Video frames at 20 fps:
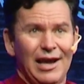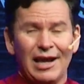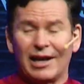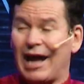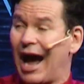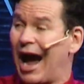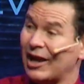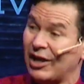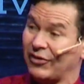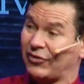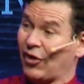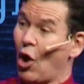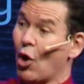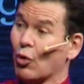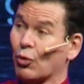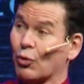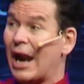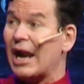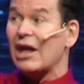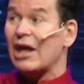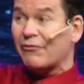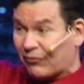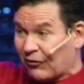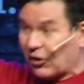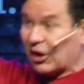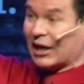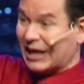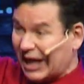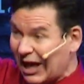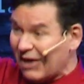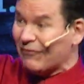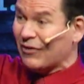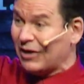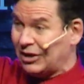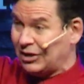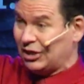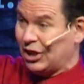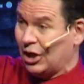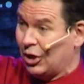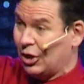God has already
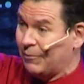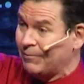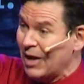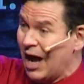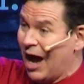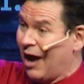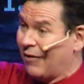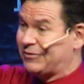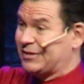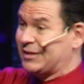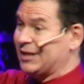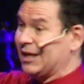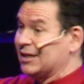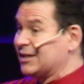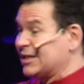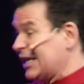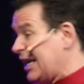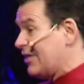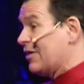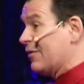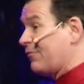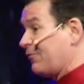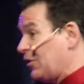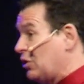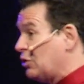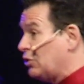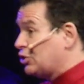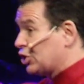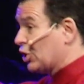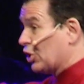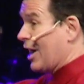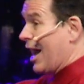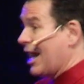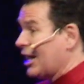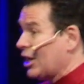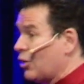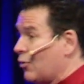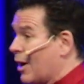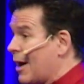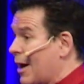forgiven you of sins in the future
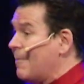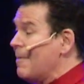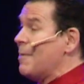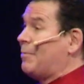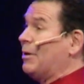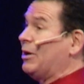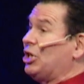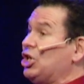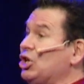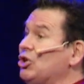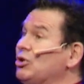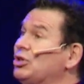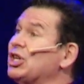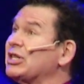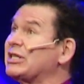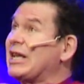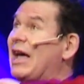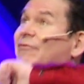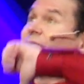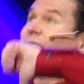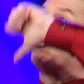anyway, but you just have to